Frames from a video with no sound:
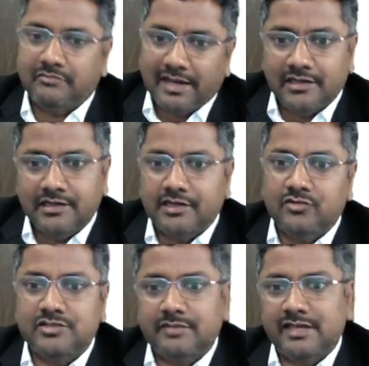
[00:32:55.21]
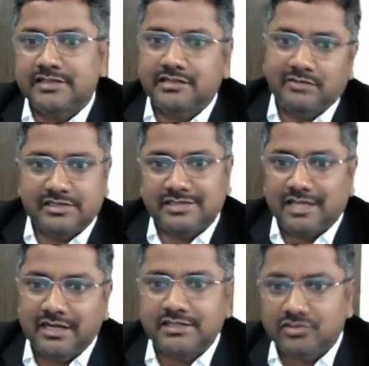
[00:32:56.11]
magnitude is matching, but
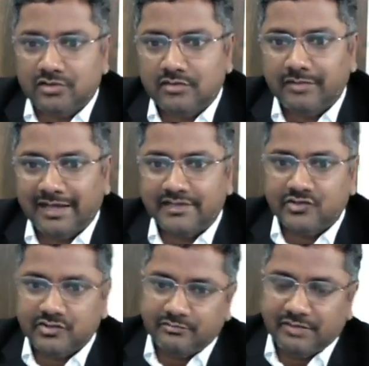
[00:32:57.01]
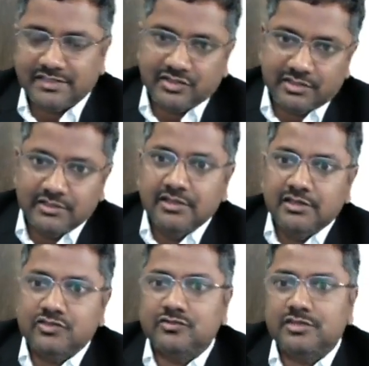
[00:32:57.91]
sign is not matching.
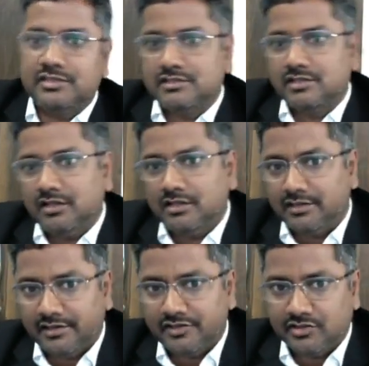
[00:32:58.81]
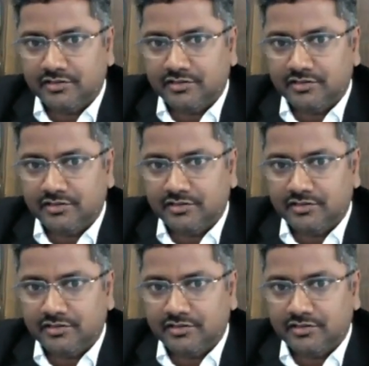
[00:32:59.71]
So this is the reason.